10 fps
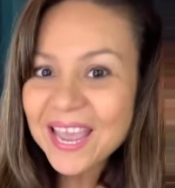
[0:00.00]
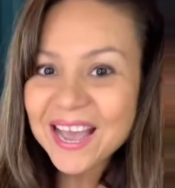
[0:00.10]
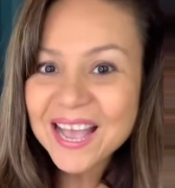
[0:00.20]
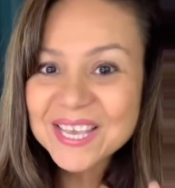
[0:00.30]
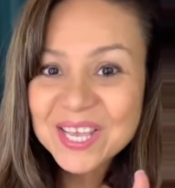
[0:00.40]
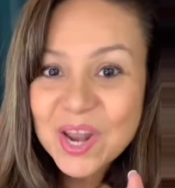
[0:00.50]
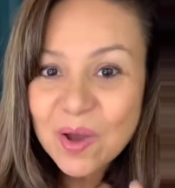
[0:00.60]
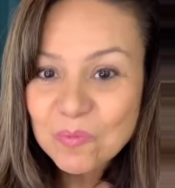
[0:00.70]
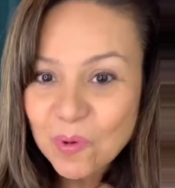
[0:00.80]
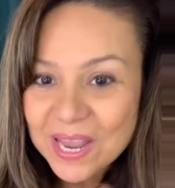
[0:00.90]
I cannot
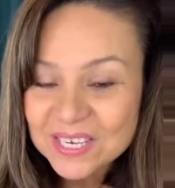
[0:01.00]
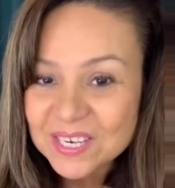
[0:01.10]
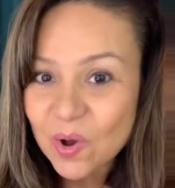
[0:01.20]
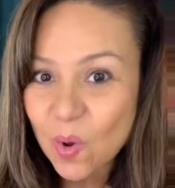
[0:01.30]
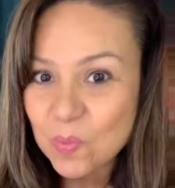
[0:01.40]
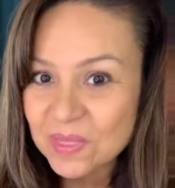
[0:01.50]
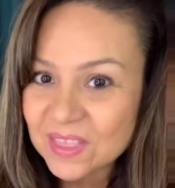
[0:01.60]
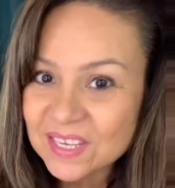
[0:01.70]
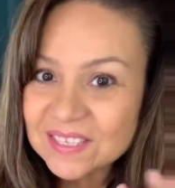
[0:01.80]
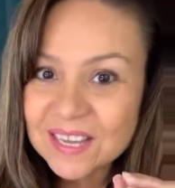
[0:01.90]
wait to open
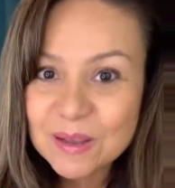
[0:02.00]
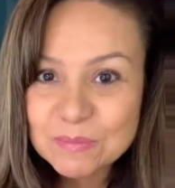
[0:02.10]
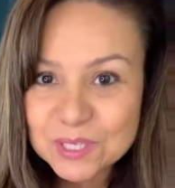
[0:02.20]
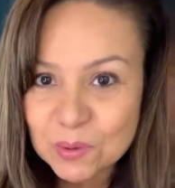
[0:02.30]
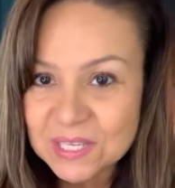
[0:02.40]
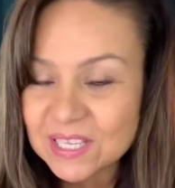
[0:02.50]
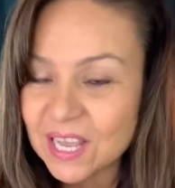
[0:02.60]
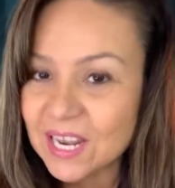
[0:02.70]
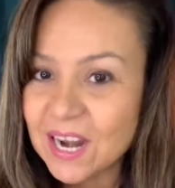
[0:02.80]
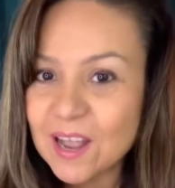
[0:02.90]
these. I'm so
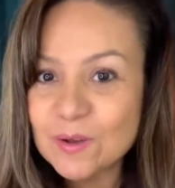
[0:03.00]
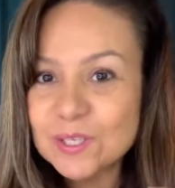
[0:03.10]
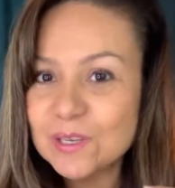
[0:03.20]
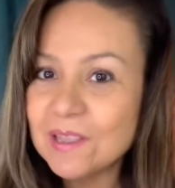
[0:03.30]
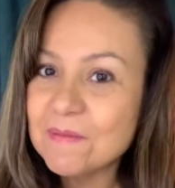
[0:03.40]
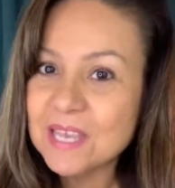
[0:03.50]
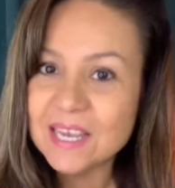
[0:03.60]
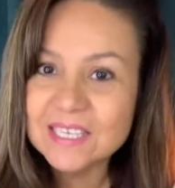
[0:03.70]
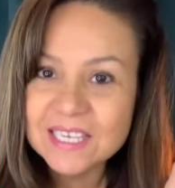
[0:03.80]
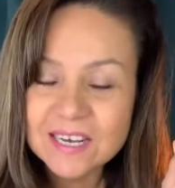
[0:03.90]
excited. I also love the
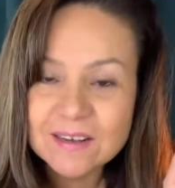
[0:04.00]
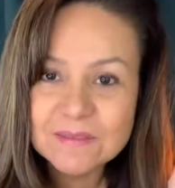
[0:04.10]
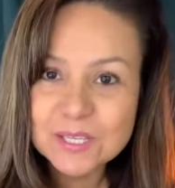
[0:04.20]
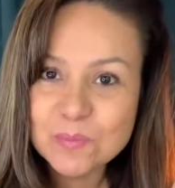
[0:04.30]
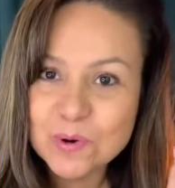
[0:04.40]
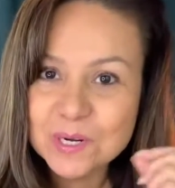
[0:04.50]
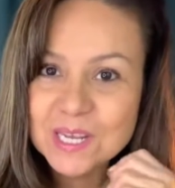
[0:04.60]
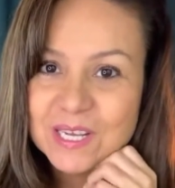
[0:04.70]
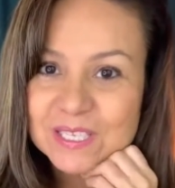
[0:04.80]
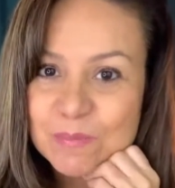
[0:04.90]
idea of supporting
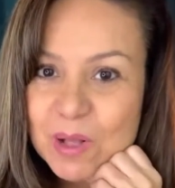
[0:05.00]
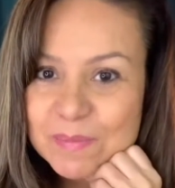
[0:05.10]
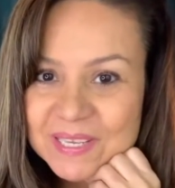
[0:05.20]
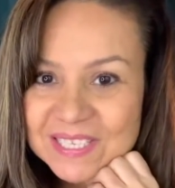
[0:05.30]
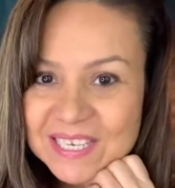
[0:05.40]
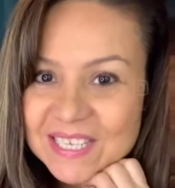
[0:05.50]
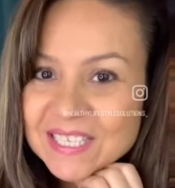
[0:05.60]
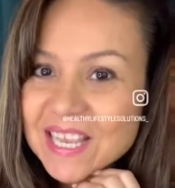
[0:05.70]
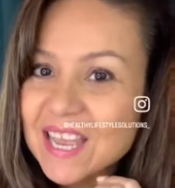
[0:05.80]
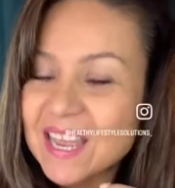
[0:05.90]
a small business.
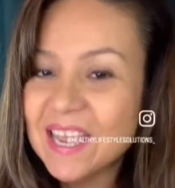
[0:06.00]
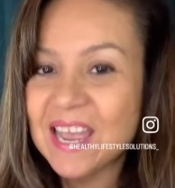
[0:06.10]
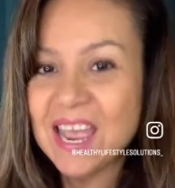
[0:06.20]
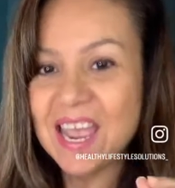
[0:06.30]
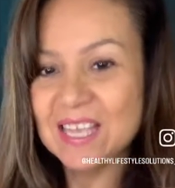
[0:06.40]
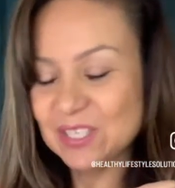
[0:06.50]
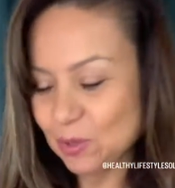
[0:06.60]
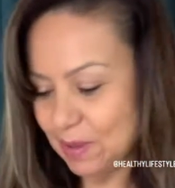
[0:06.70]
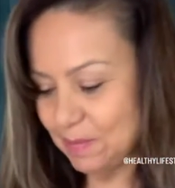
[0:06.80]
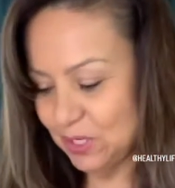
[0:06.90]
And so
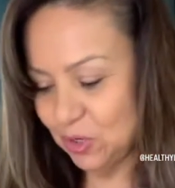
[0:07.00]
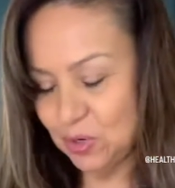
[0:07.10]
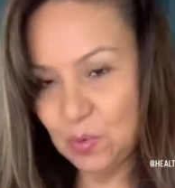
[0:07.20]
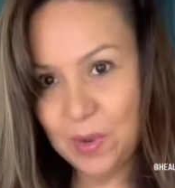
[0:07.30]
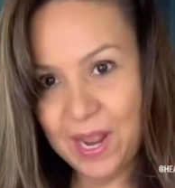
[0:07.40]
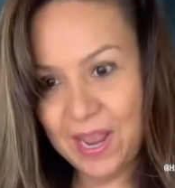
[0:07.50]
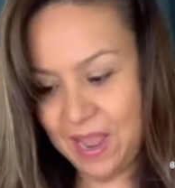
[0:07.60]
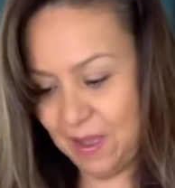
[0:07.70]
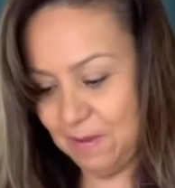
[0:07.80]
let me show you what I have.